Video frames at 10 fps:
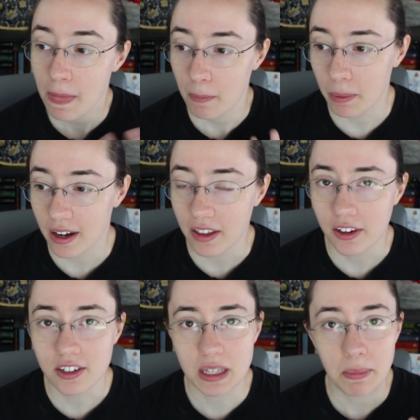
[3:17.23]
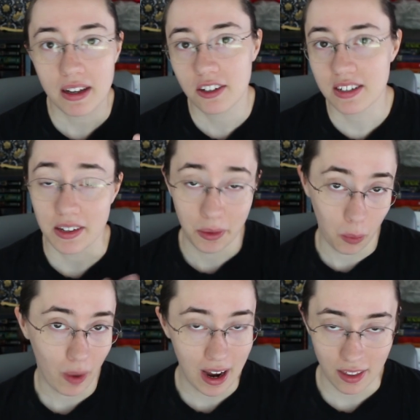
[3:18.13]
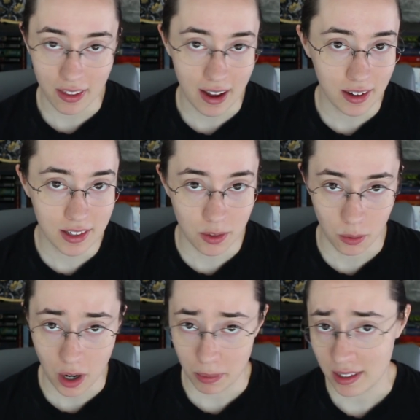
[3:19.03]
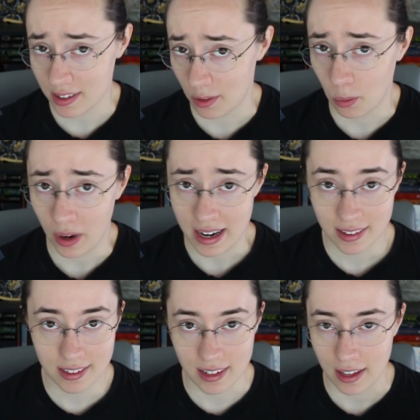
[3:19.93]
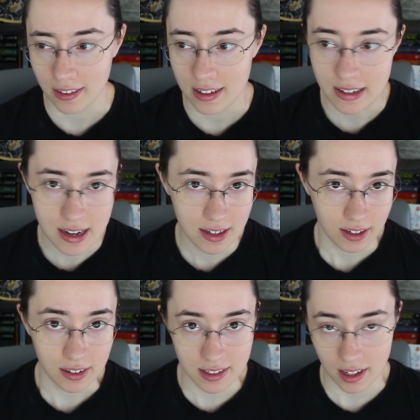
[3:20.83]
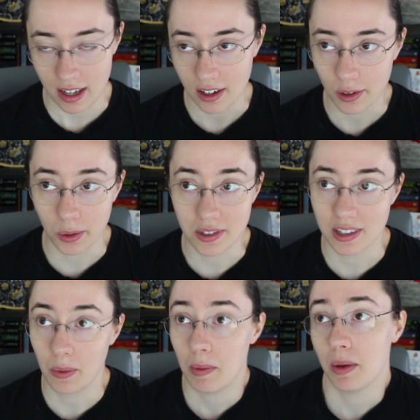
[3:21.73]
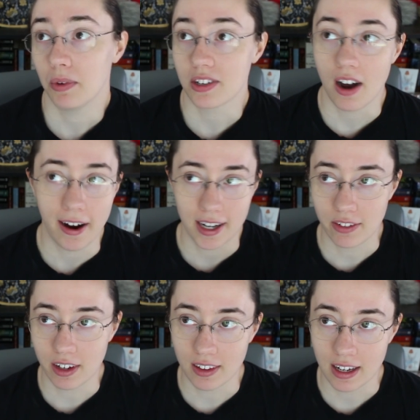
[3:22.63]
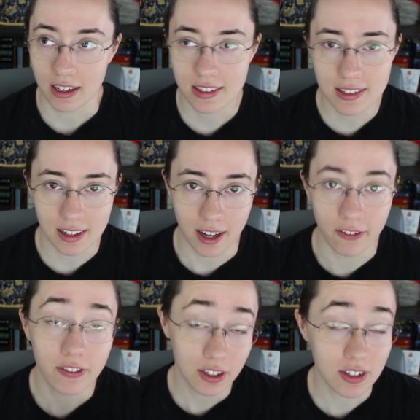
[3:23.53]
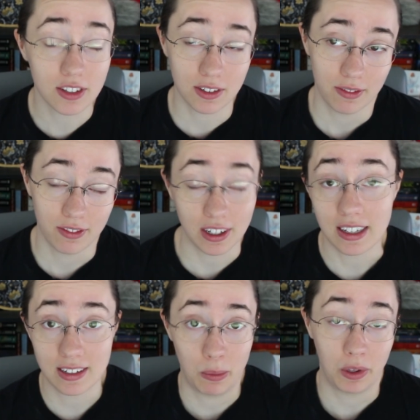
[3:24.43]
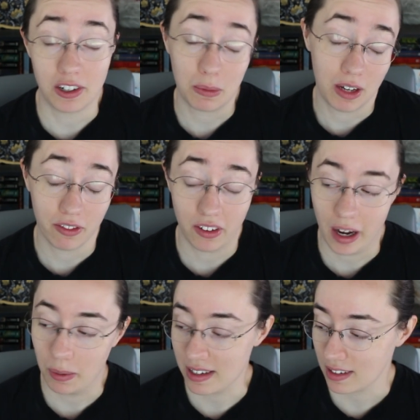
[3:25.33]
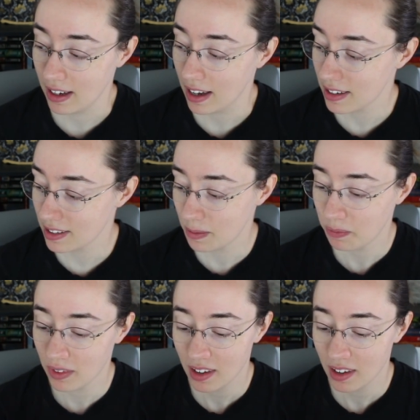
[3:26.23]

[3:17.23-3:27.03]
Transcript: But there's something just in the way that Robinson writes and the details that he includes and the way people talk and everything. It's, it feels very similar to me for that reason, I guess.